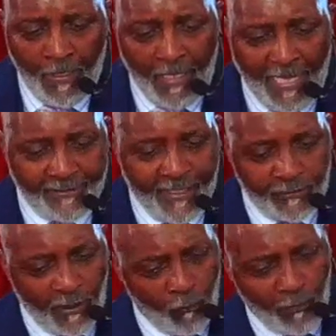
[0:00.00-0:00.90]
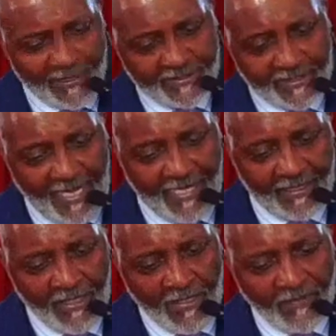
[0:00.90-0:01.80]
And give, look what it
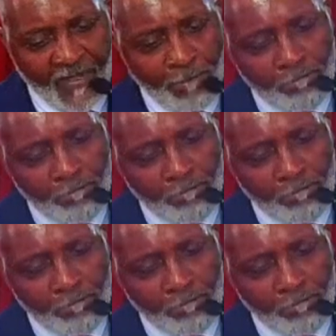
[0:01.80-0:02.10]
said. The